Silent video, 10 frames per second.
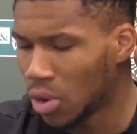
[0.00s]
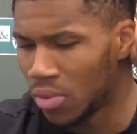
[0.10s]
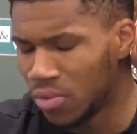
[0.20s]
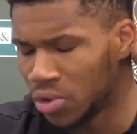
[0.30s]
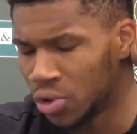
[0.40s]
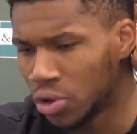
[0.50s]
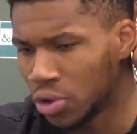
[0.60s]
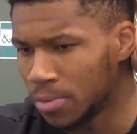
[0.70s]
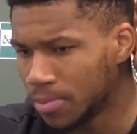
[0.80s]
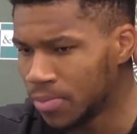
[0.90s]
game plan
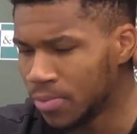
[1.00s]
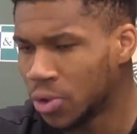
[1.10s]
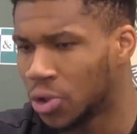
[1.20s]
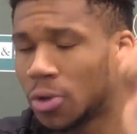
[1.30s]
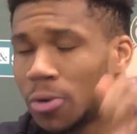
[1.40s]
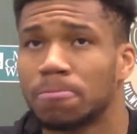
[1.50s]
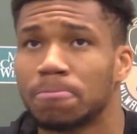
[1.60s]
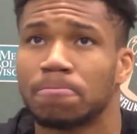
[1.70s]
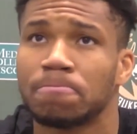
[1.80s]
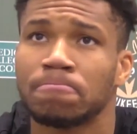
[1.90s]
of, of sure.
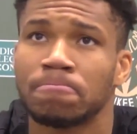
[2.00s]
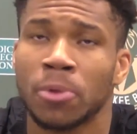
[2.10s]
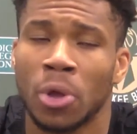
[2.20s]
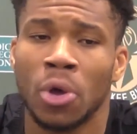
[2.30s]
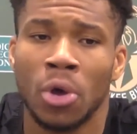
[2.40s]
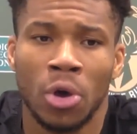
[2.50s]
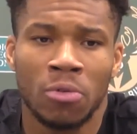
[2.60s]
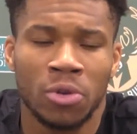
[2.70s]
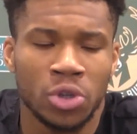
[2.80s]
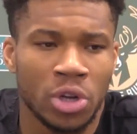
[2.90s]
hey
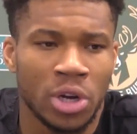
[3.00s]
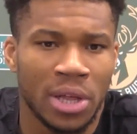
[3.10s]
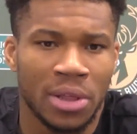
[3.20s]
for sure uh,